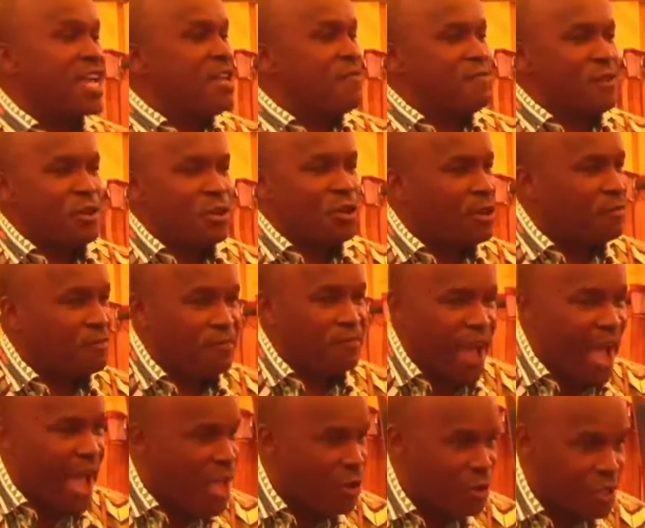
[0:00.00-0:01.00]
if you're not
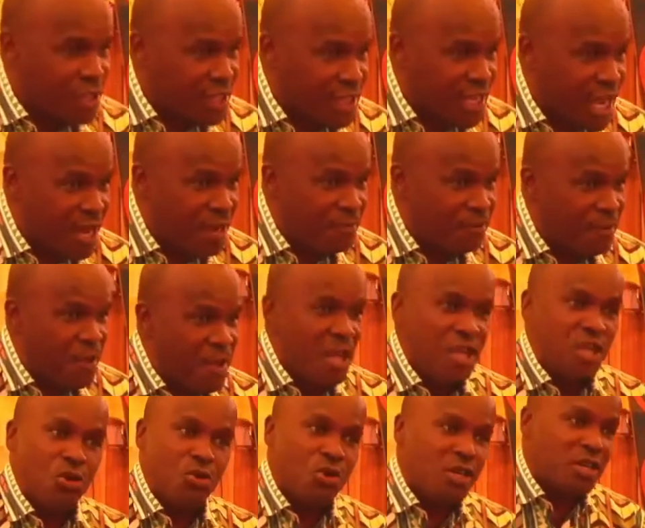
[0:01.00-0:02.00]
fire yourself,
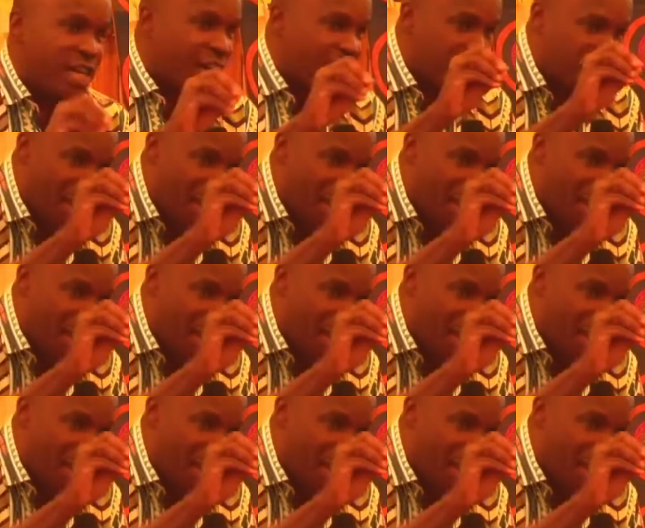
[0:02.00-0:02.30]
you will get